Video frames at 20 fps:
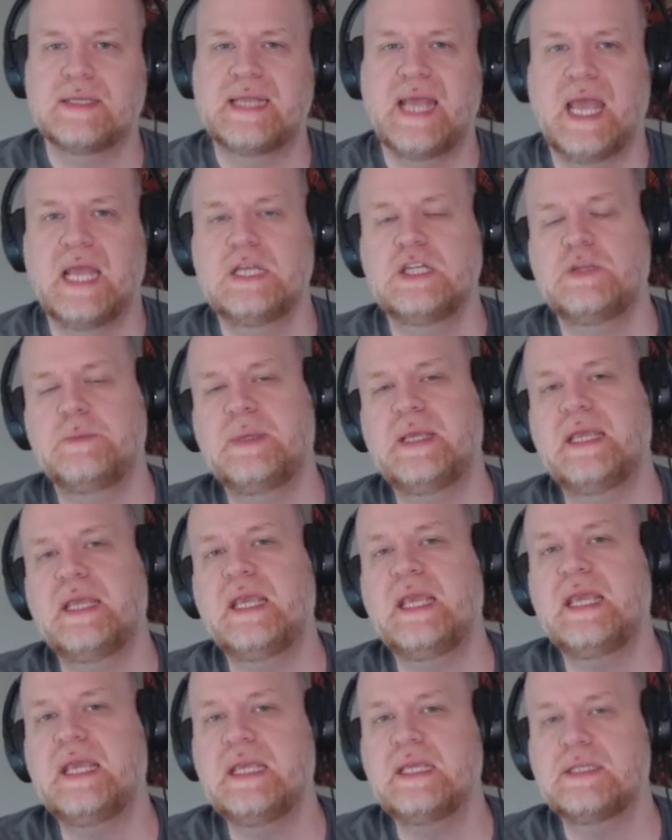tend to
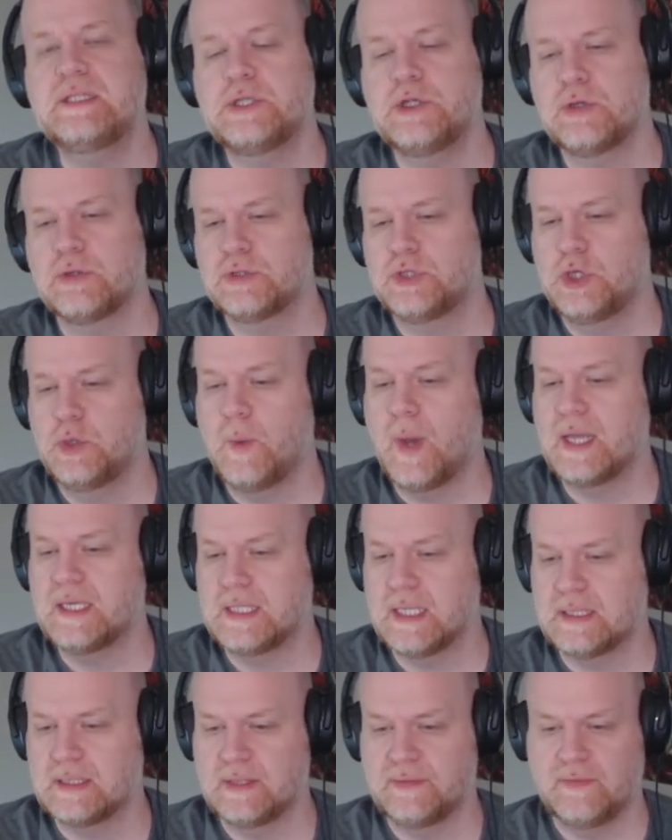be easier to
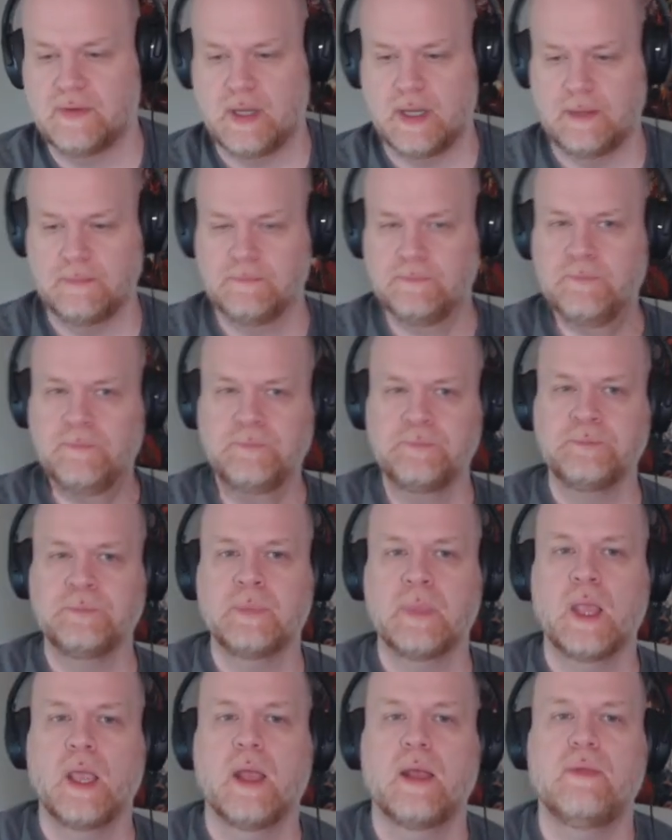identify.
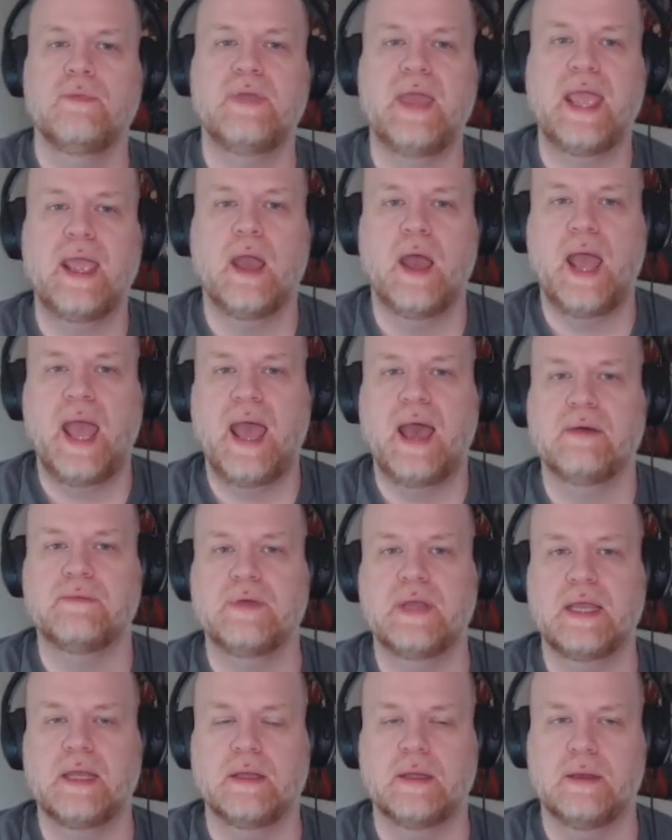They
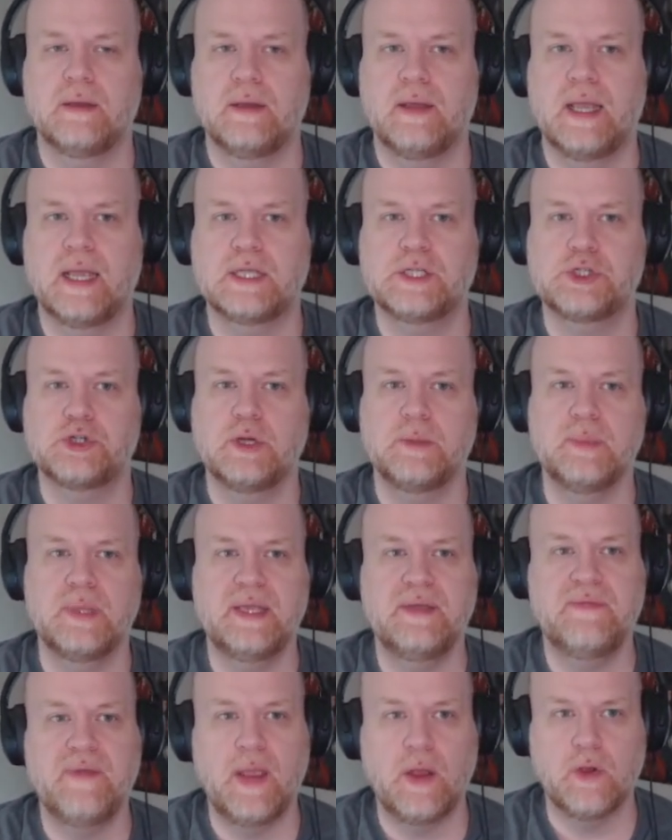have a
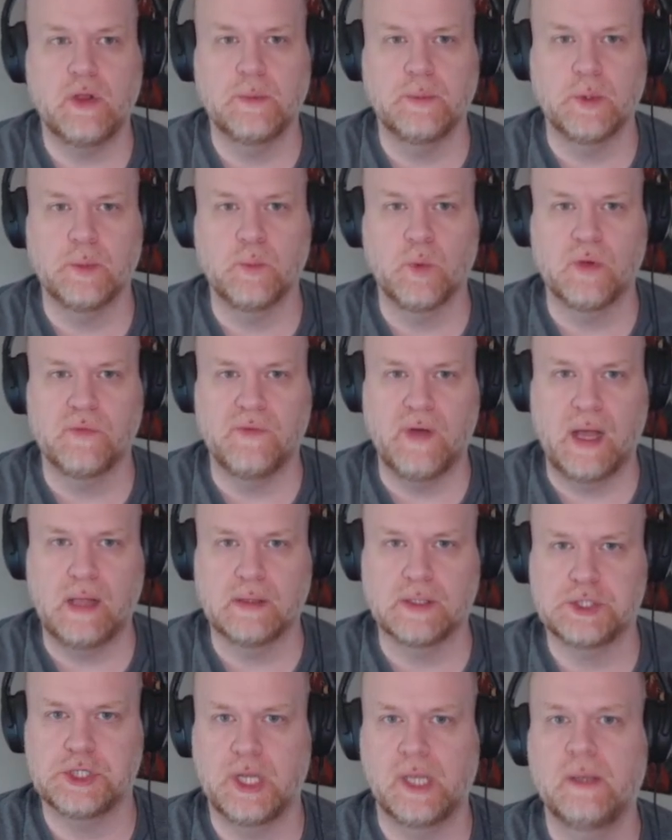extremely variable
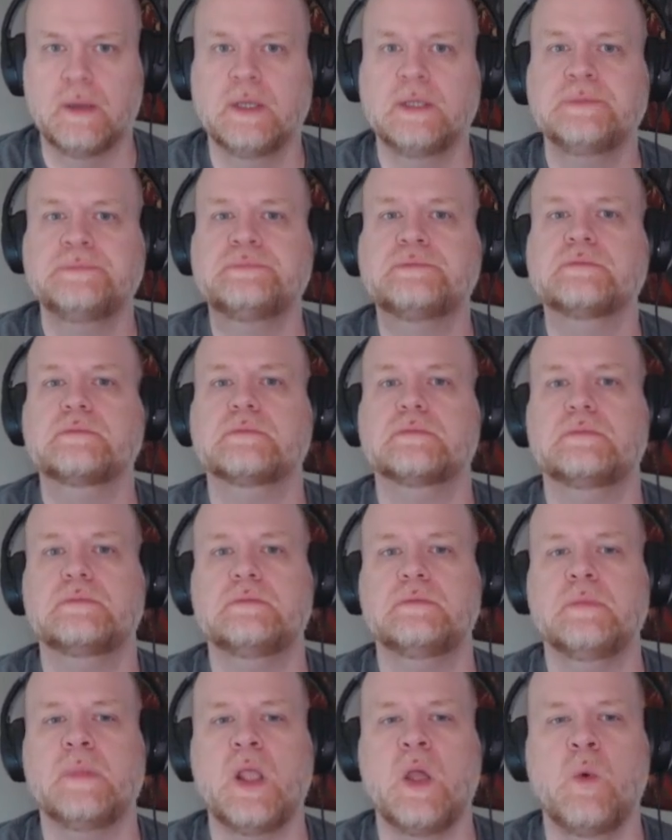morphology,
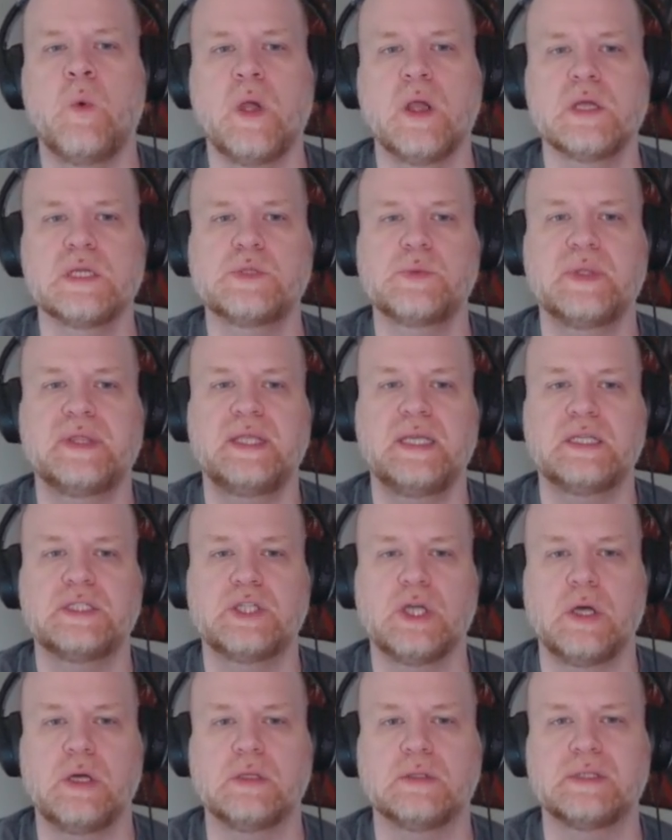whereas with the
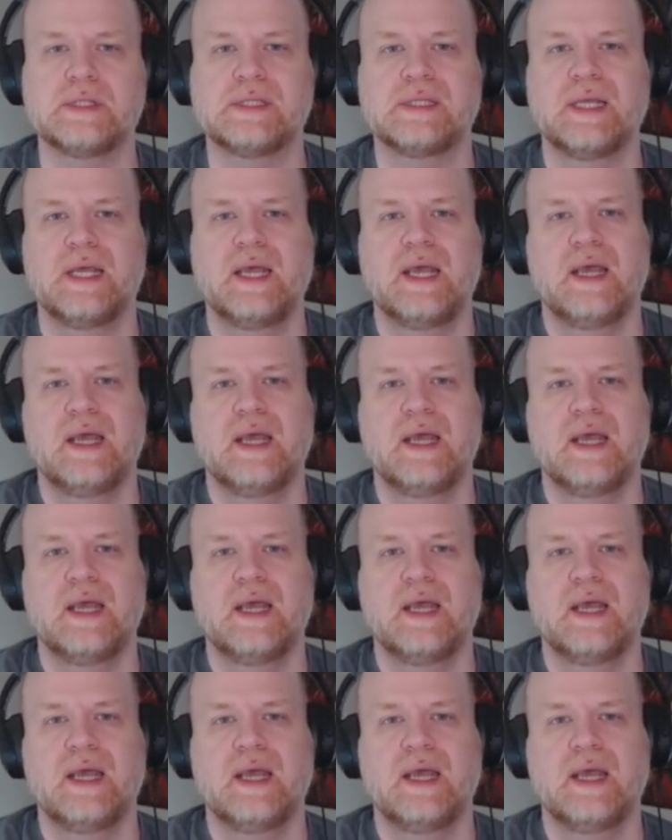adults